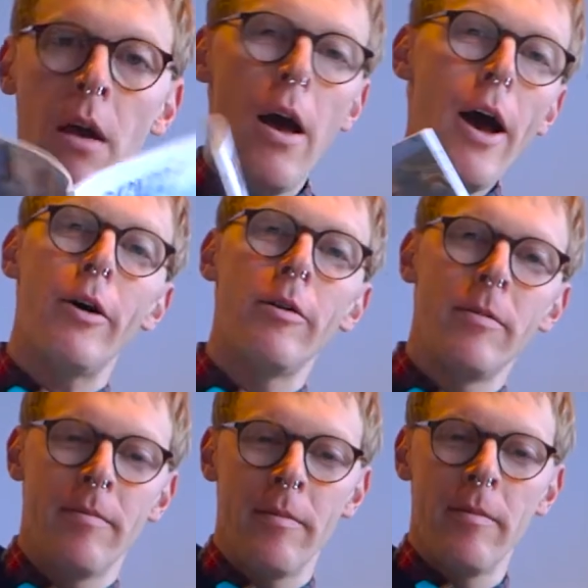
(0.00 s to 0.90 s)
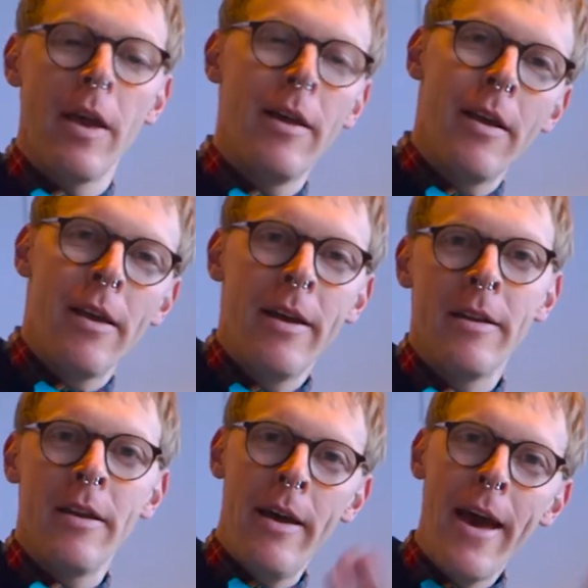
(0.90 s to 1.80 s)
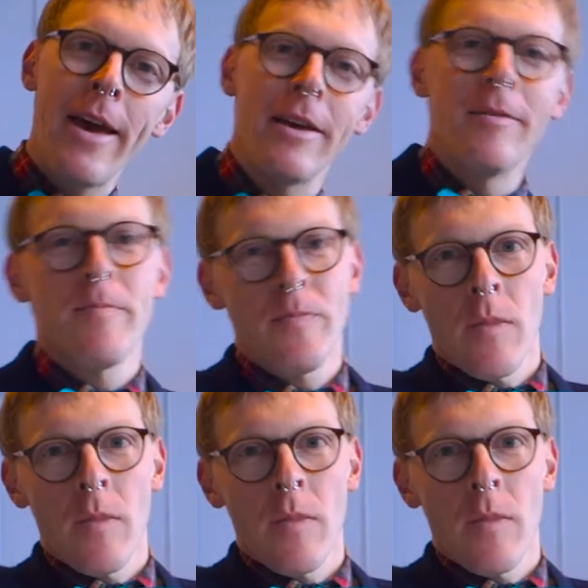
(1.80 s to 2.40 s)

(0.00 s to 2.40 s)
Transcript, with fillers: Oh, hey,